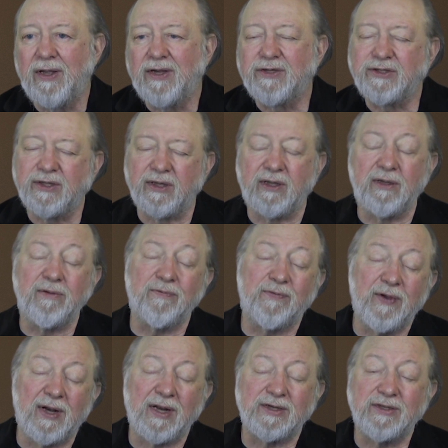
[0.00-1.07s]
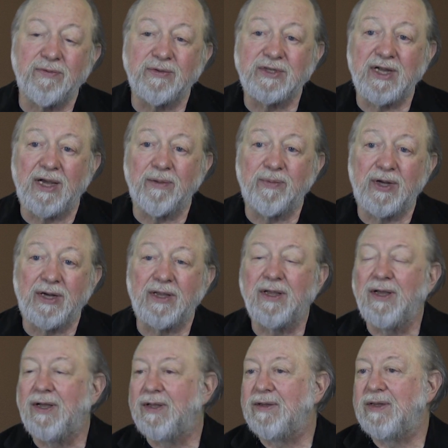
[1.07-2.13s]
She didn't feel like she was diabetic,
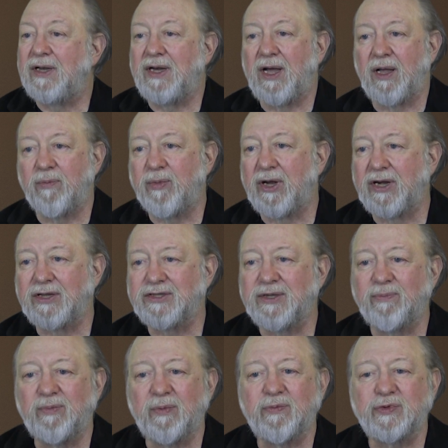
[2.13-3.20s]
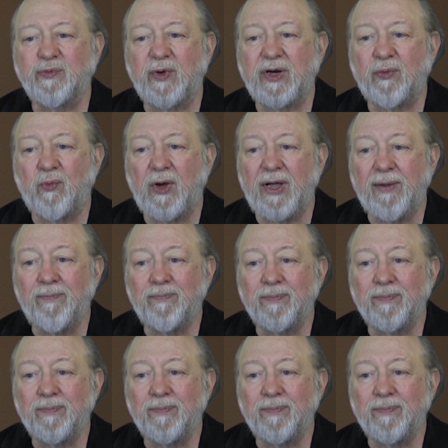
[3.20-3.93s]
the diabetic symptoms went away.